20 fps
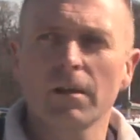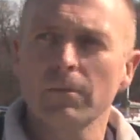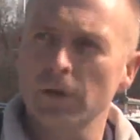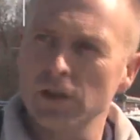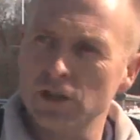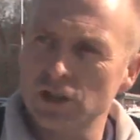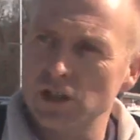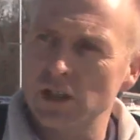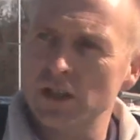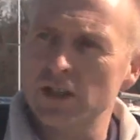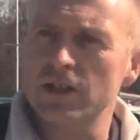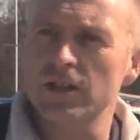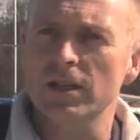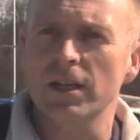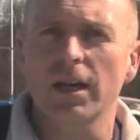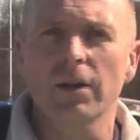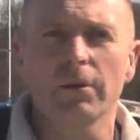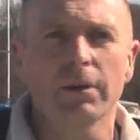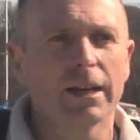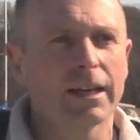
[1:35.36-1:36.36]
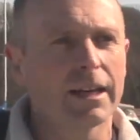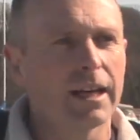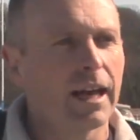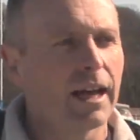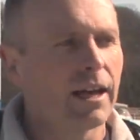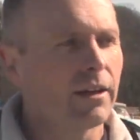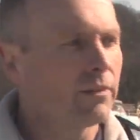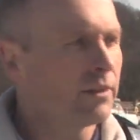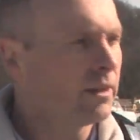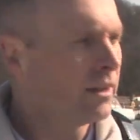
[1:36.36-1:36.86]
But she is slowing
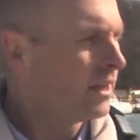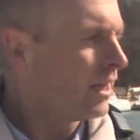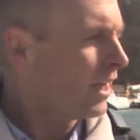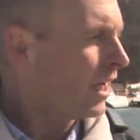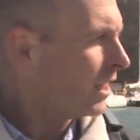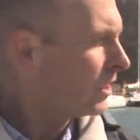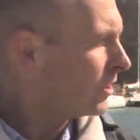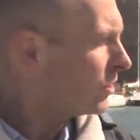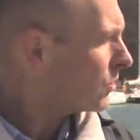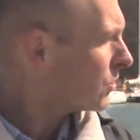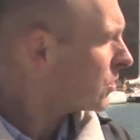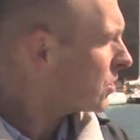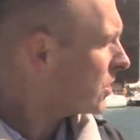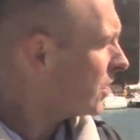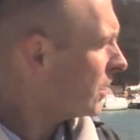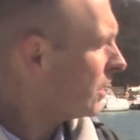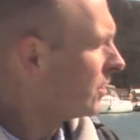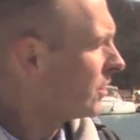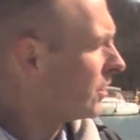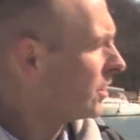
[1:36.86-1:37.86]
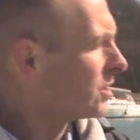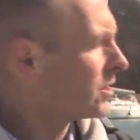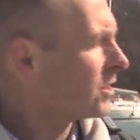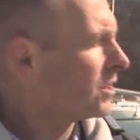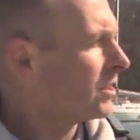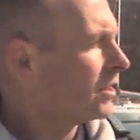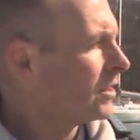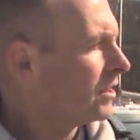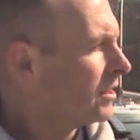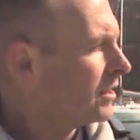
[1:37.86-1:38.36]
now, and you'll see that
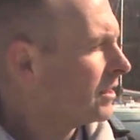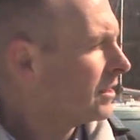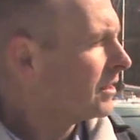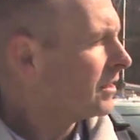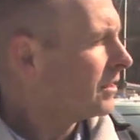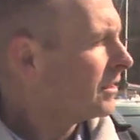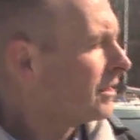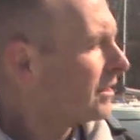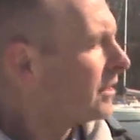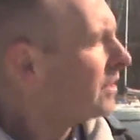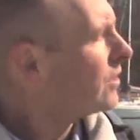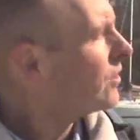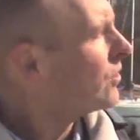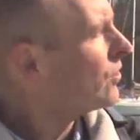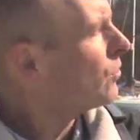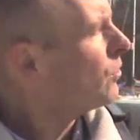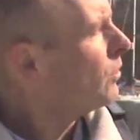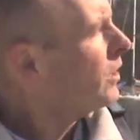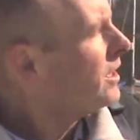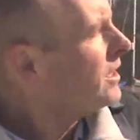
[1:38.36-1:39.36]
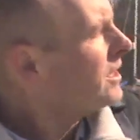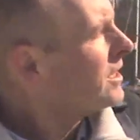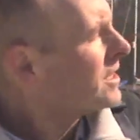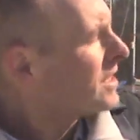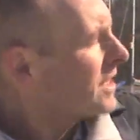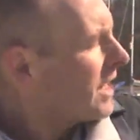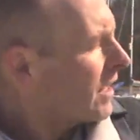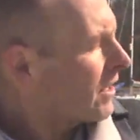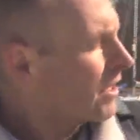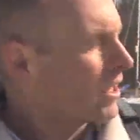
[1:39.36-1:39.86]
the wind is
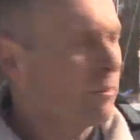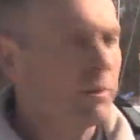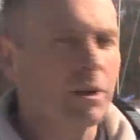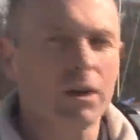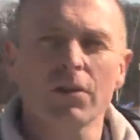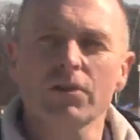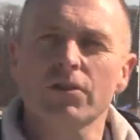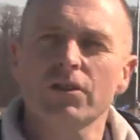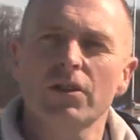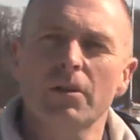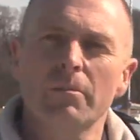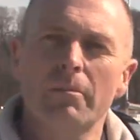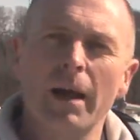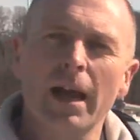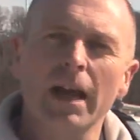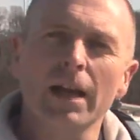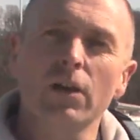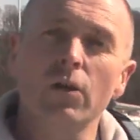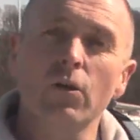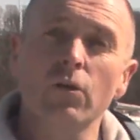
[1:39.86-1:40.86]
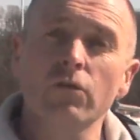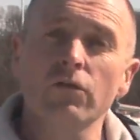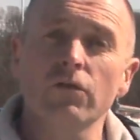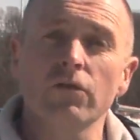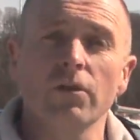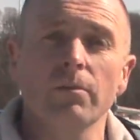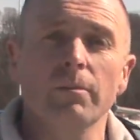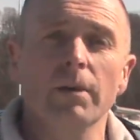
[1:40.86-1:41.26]
now coming onto the back corner of the